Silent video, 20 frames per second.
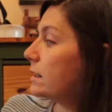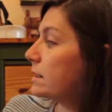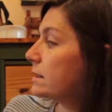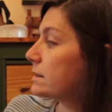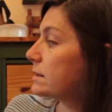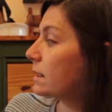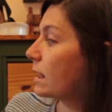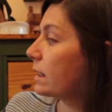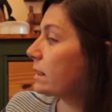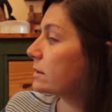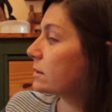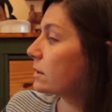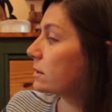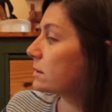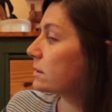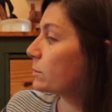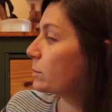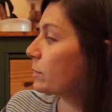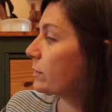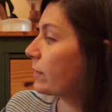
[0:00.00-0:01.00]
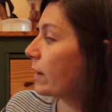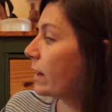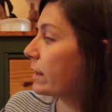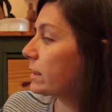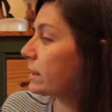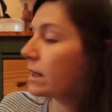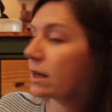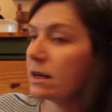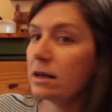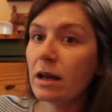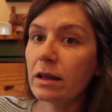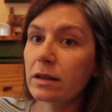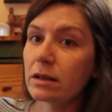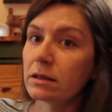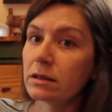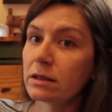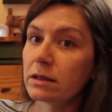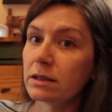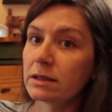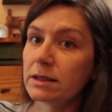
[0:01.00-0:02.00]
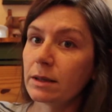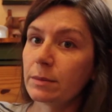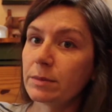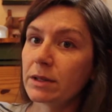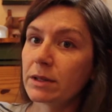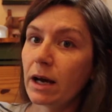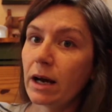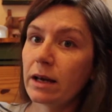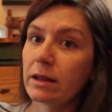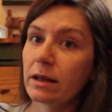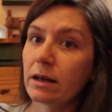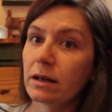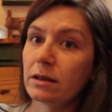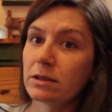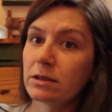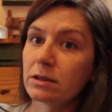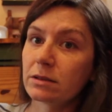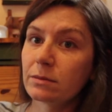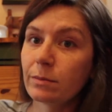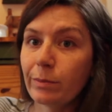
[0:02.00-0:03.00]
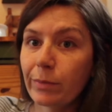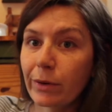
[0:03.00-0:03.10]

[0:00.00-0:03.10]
inside is also provided another little zip tie that I'll just